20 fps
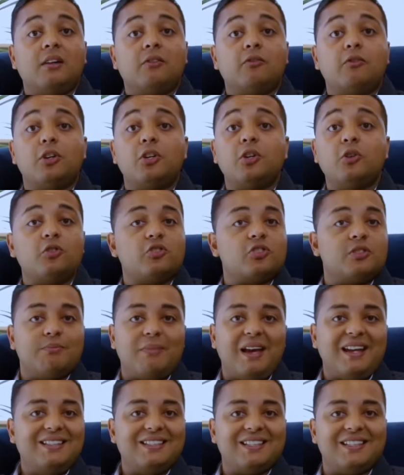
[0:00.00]
reduced
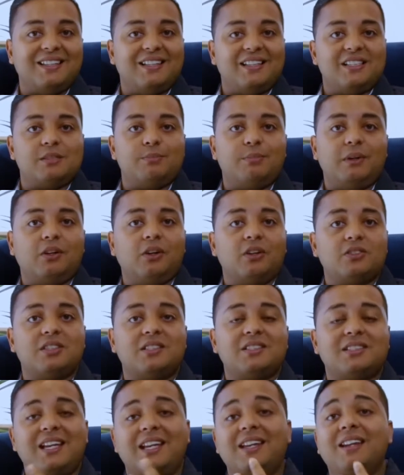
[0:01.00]
maintenance because
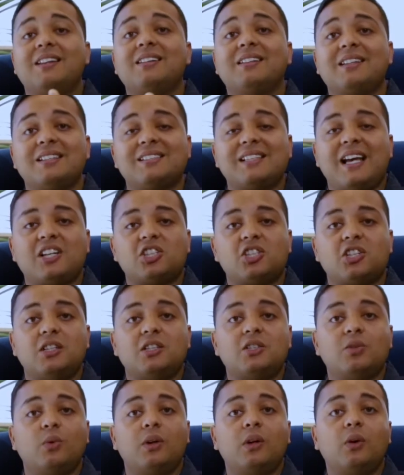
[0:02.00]
a tenant is actually
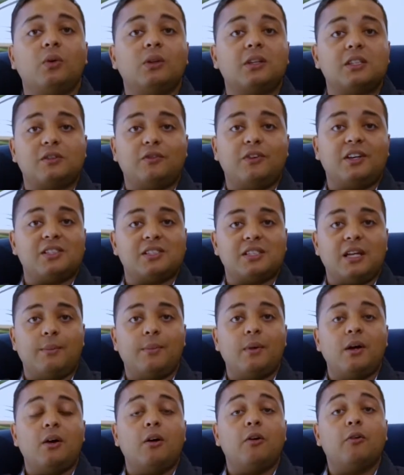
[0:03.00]
doing all this fix-up
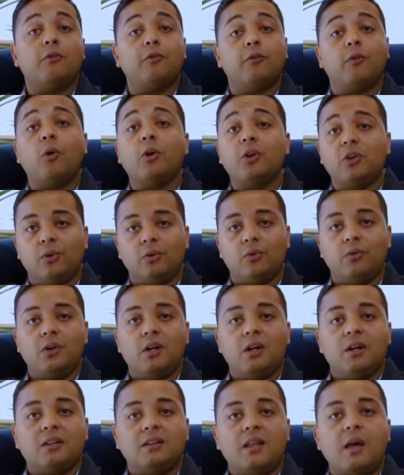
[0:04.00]
for you
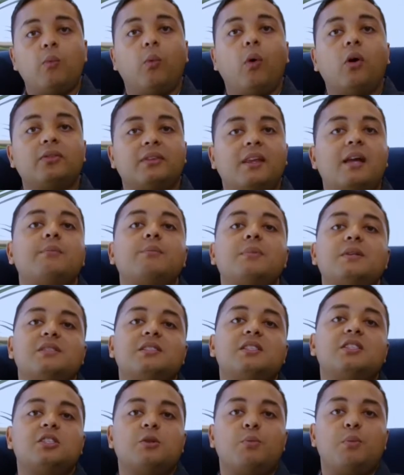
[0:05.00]
they want that
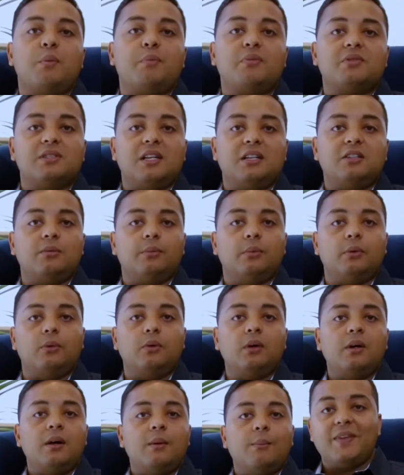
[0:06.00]
business to be presentable.
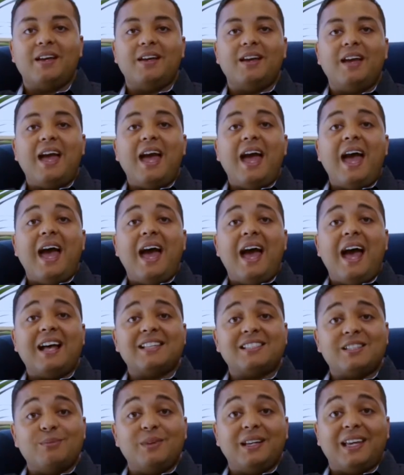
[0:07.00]

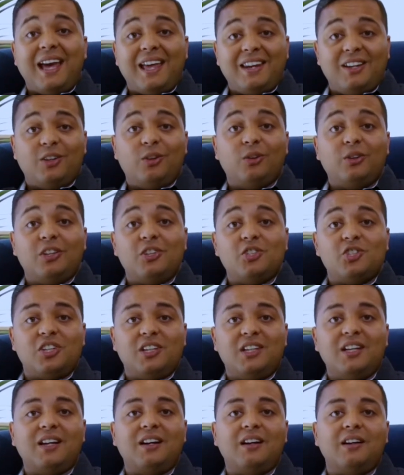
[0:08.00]
As a mechanical
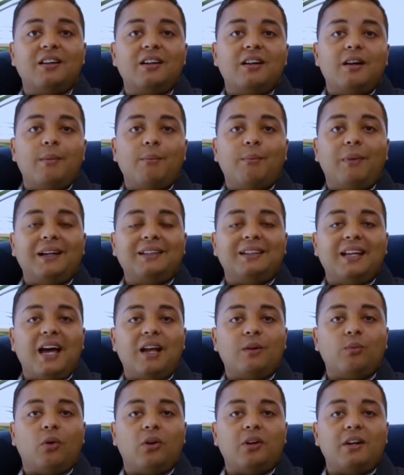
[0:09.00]
engineer, my
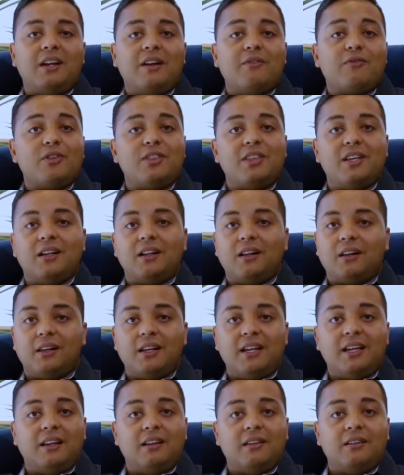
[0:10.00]
dad wanted everything
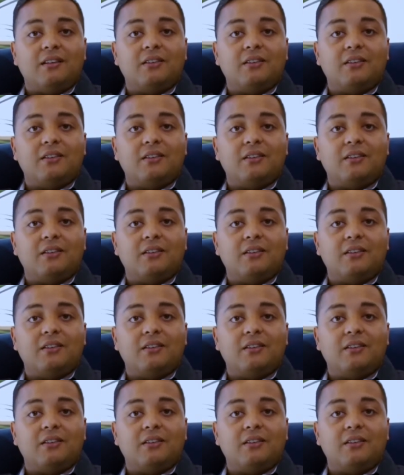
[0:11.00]
clean,